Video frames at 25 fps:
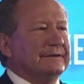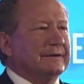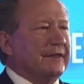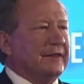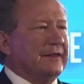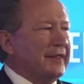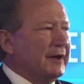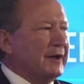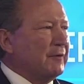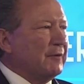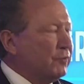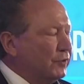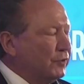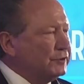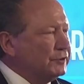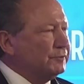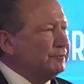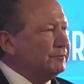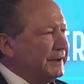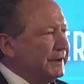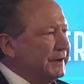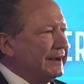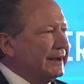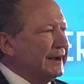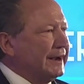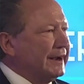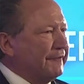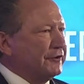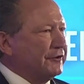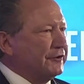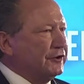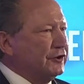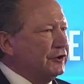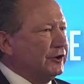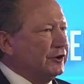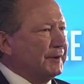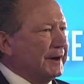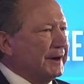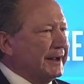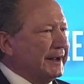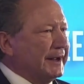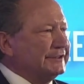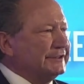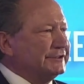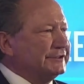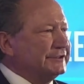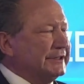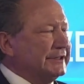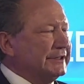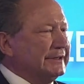there wouldn't be enough renewable
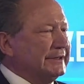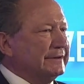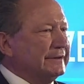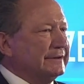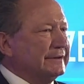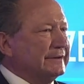energy